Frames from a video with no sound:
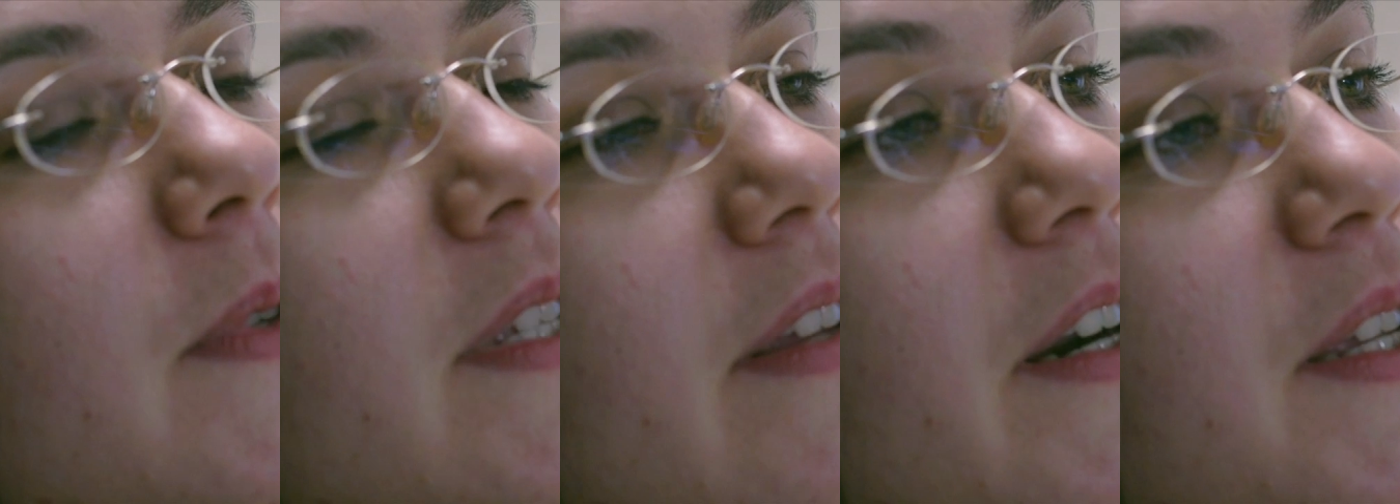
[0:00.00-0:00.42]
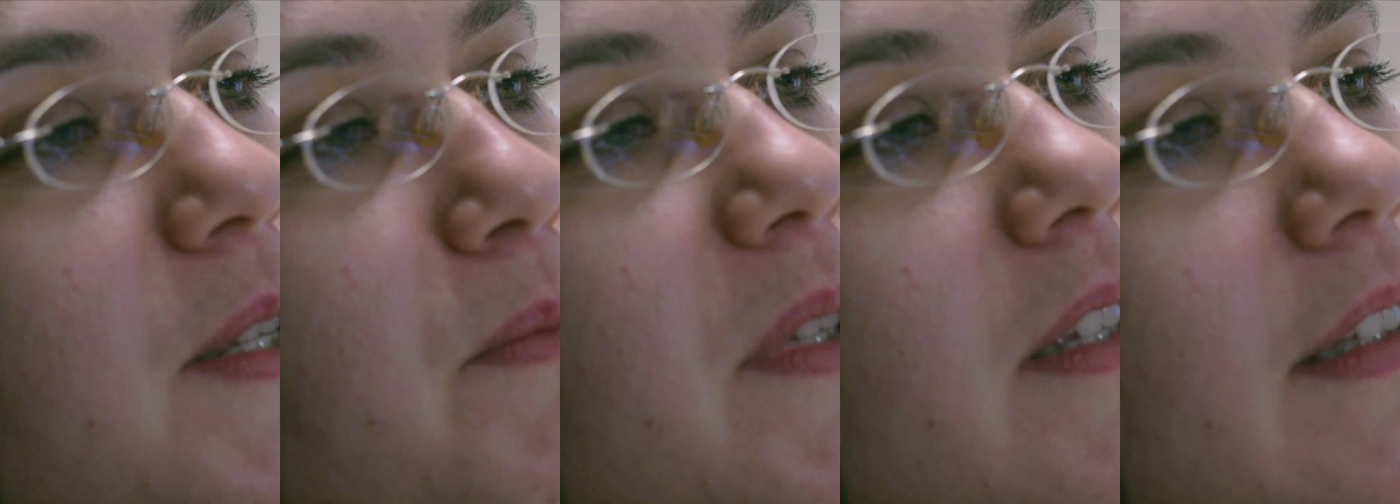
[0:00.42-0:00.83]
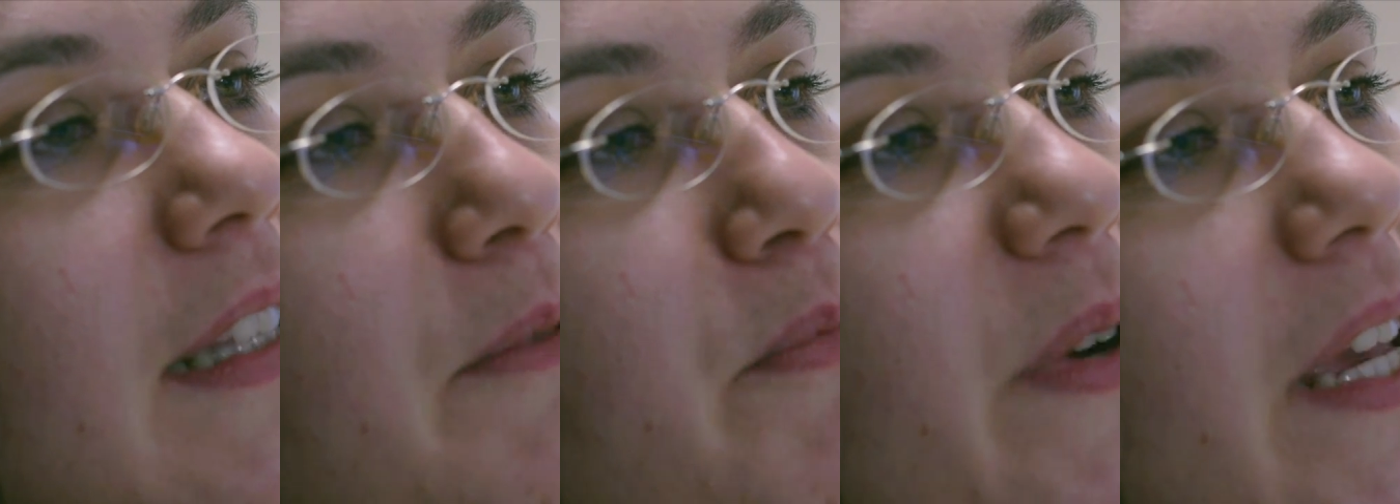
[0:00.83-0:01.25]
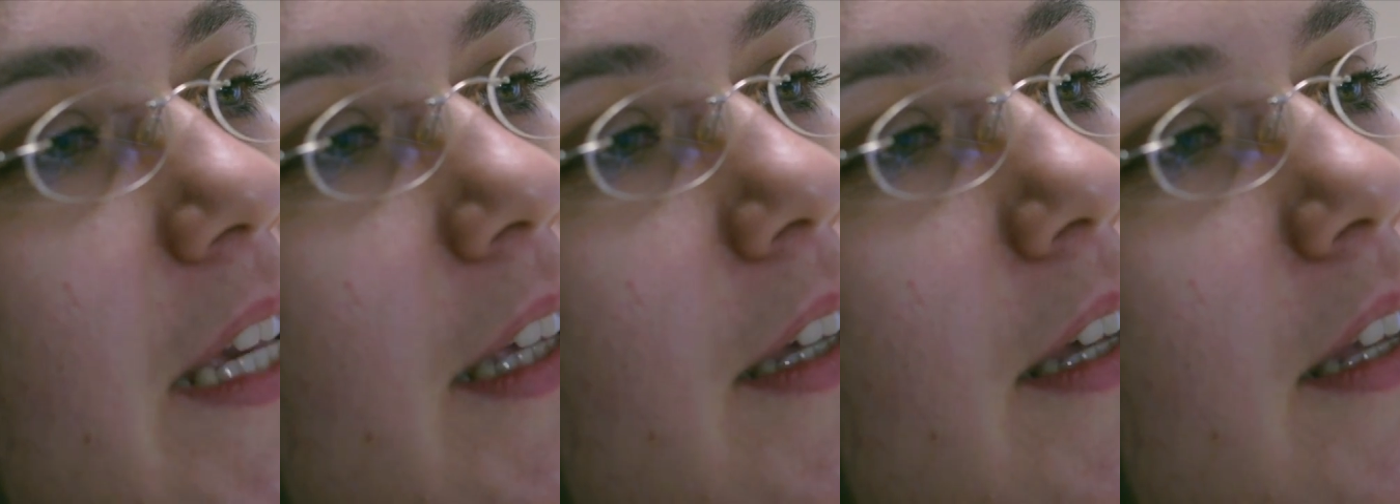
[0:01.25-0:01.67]
starts immediately
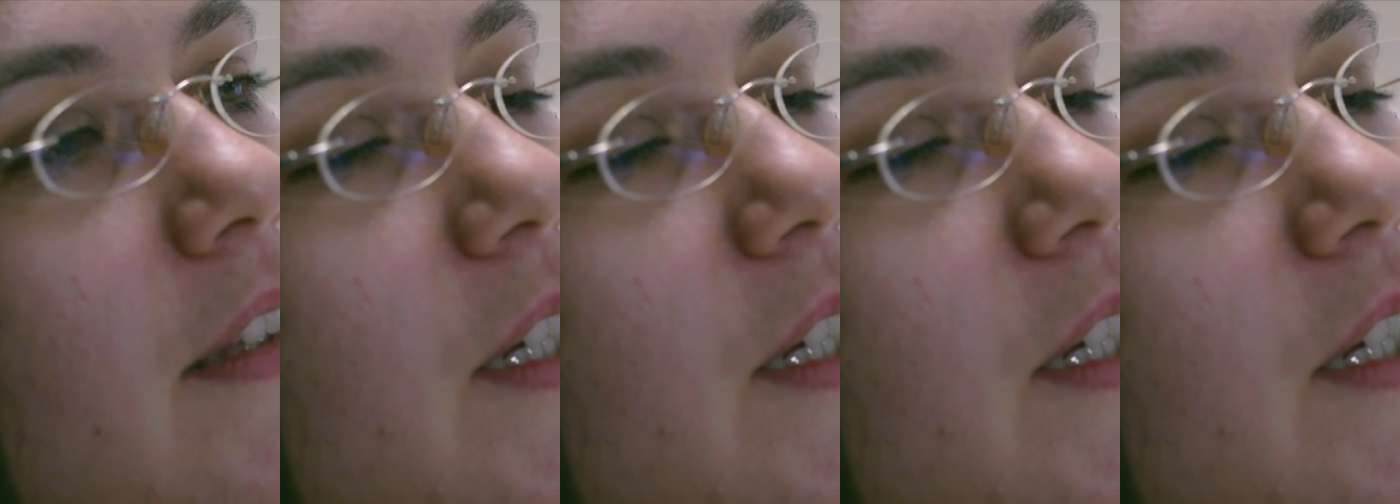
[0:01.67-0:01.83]
braking,